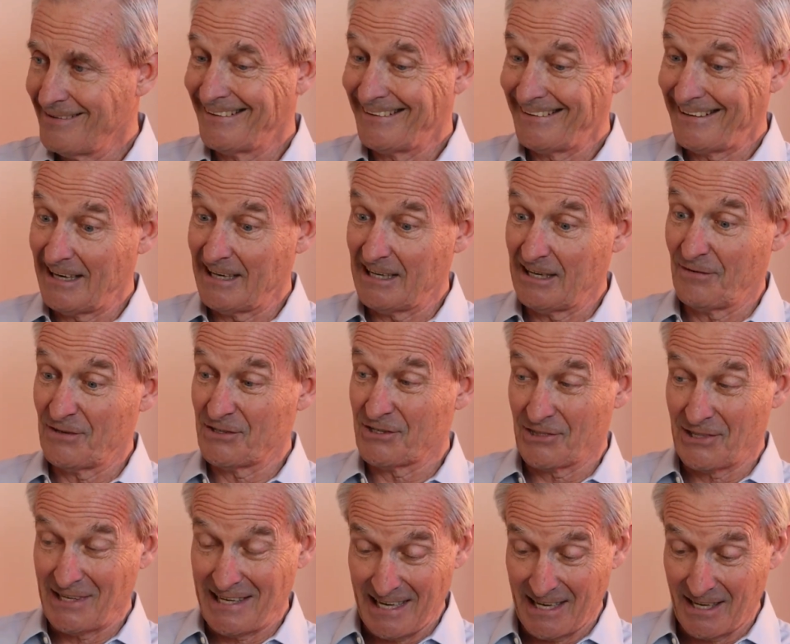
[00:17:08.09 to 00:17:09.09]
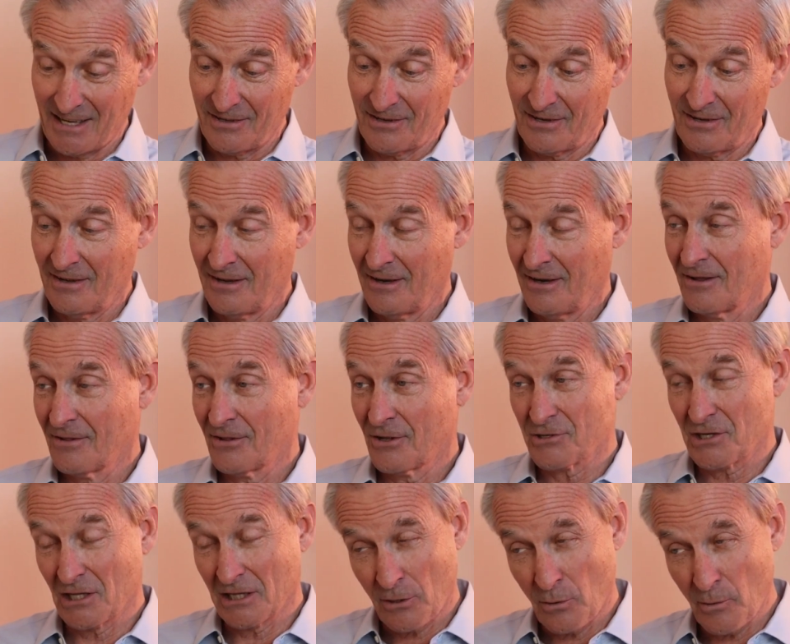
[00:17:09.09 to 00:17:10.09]
Again, if it's at the end,
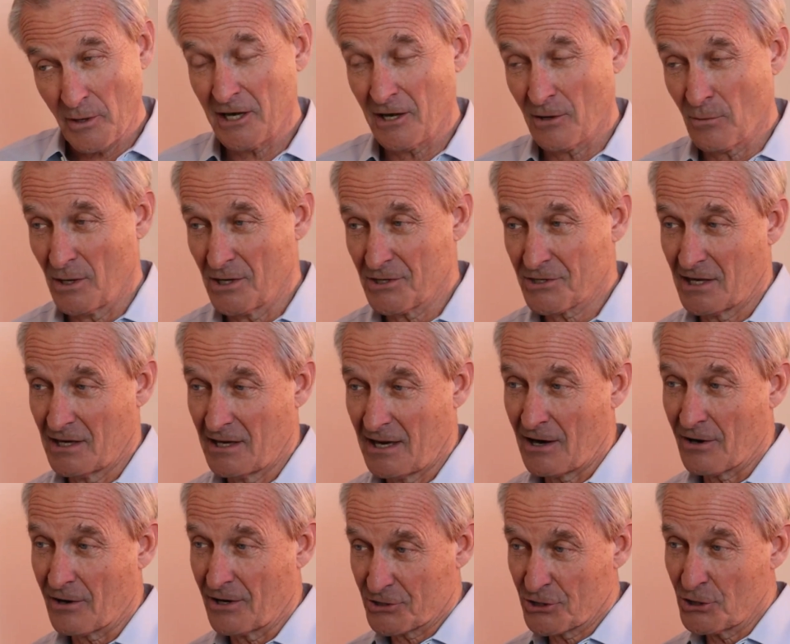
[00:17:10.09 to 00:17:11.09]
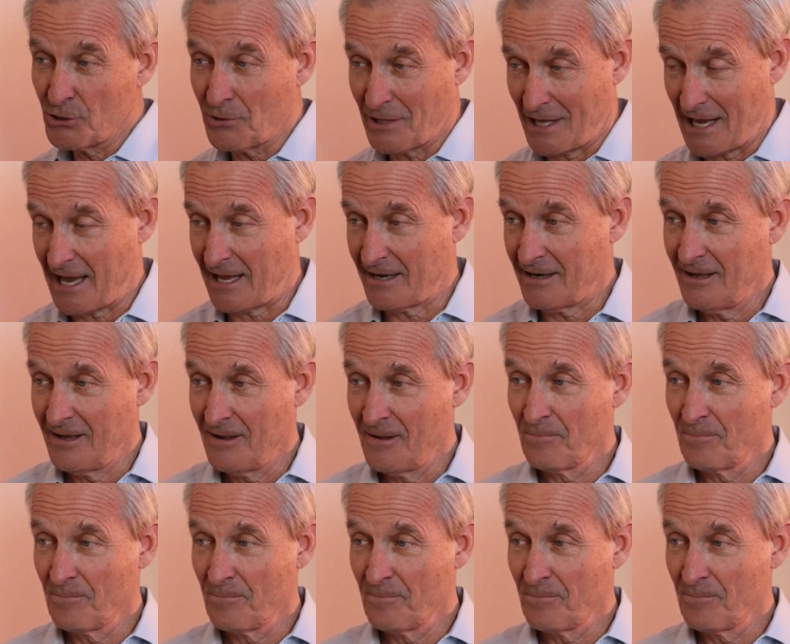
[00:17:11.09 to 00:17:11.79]
there's a liquidity risk inherent to that.